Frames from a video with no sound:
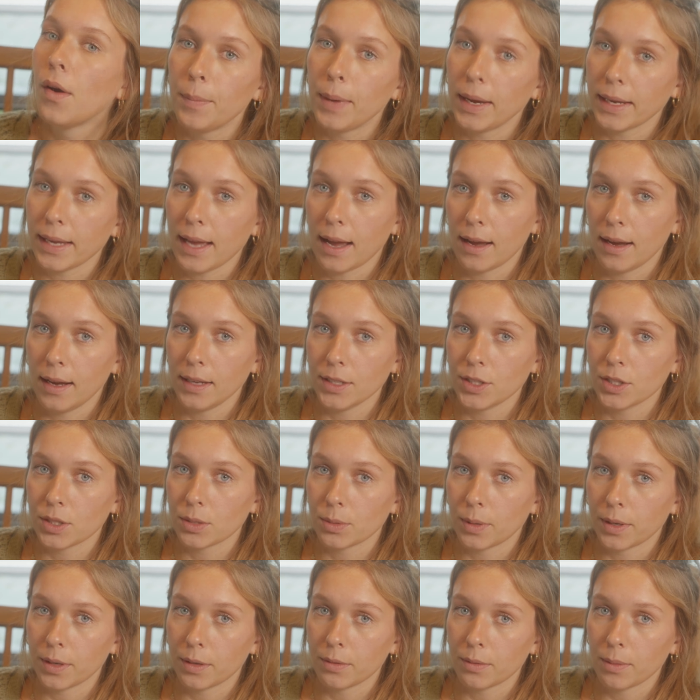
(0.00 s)
But yeah, I
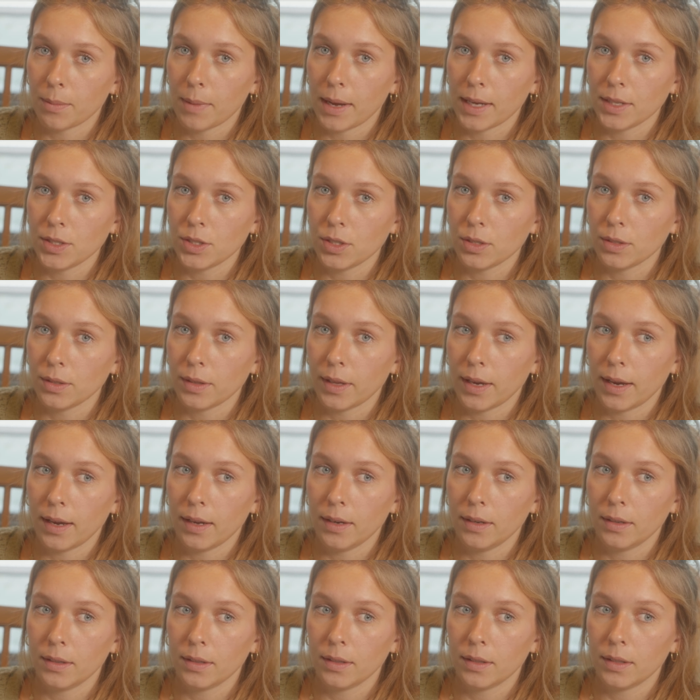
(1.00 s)
just want to remind you
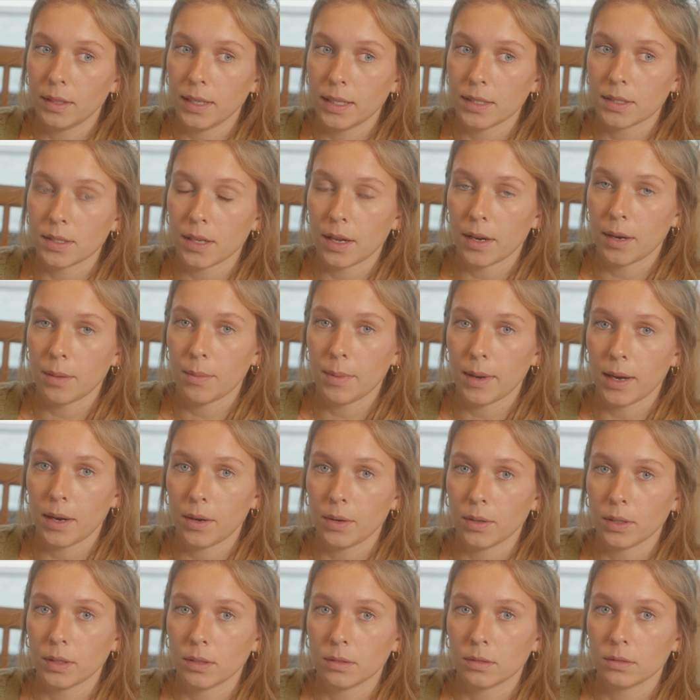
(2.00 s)
that it's not
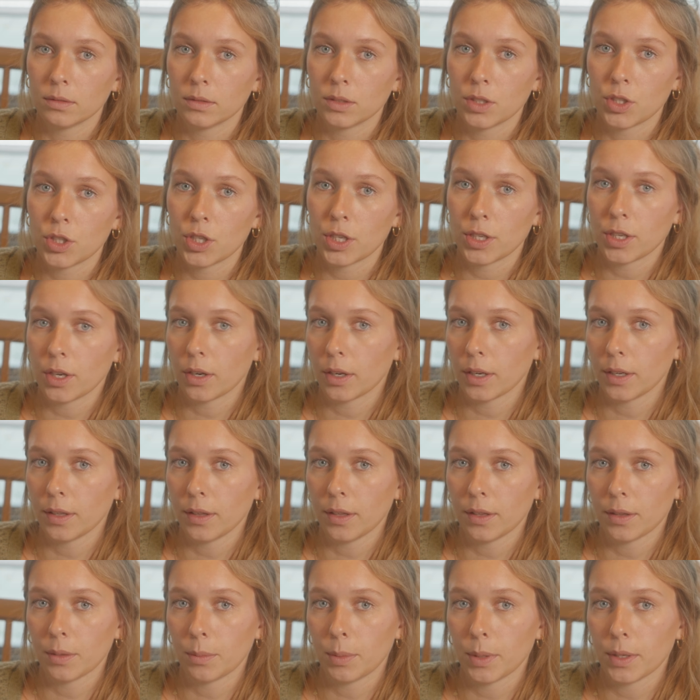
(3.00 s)
about shit
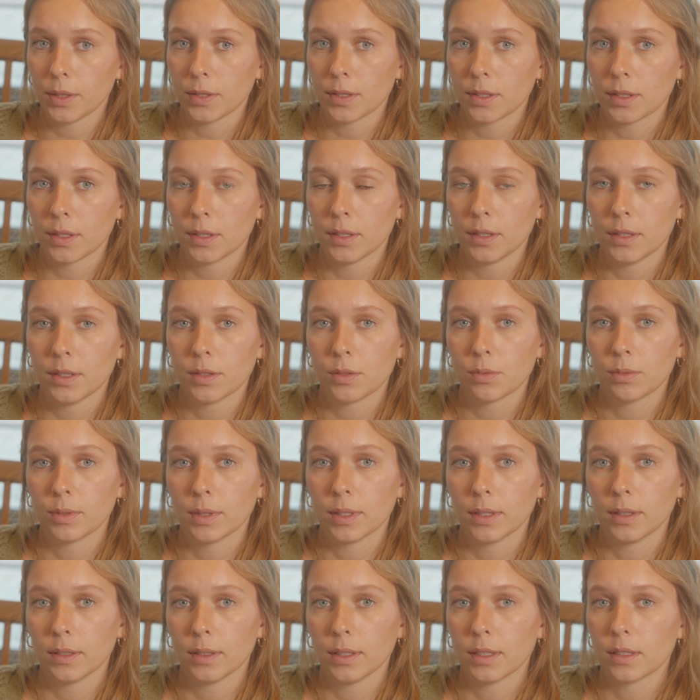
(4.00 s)
talking the other person. It's
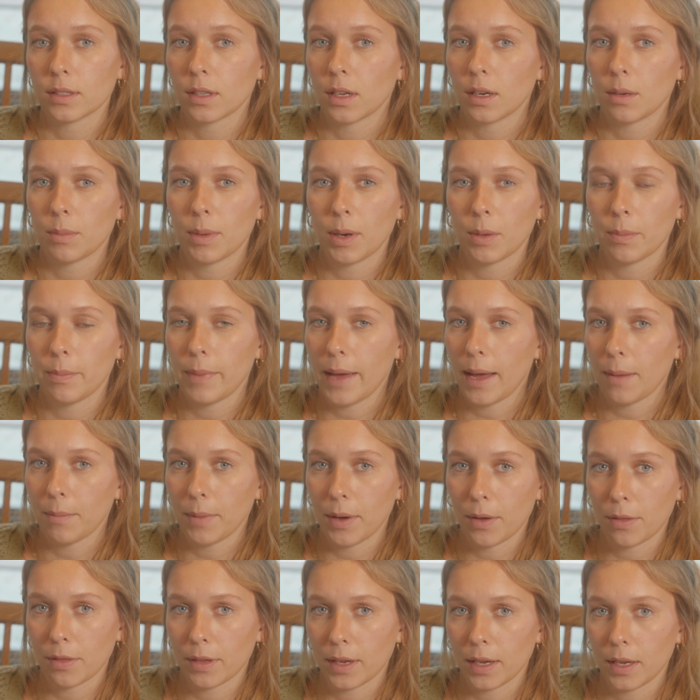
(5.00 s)
really it's not about bat
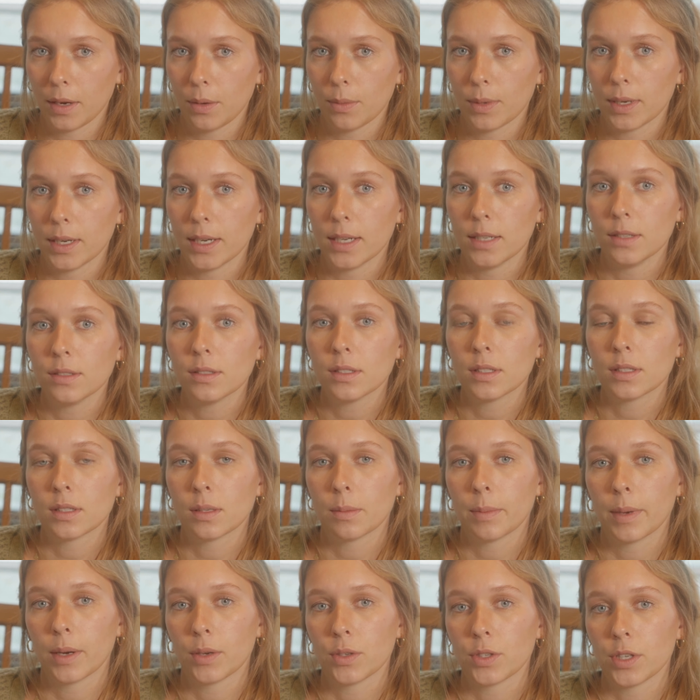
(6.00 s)
mouthing anyone else.
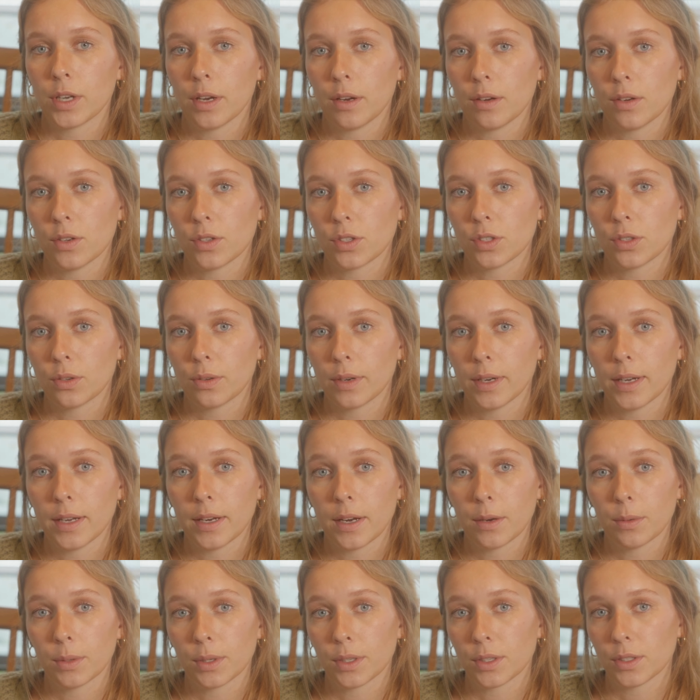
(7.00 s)
It's about sharing your story,
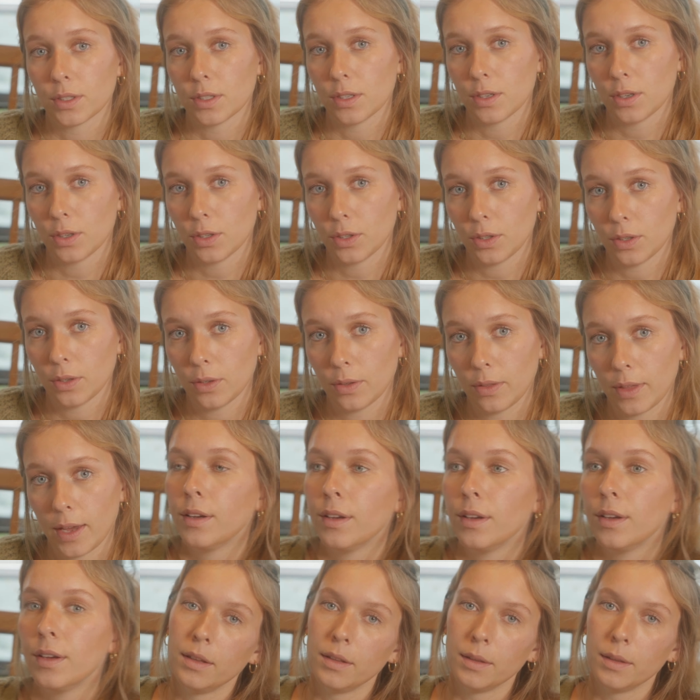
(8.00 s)
and I will continue to do that.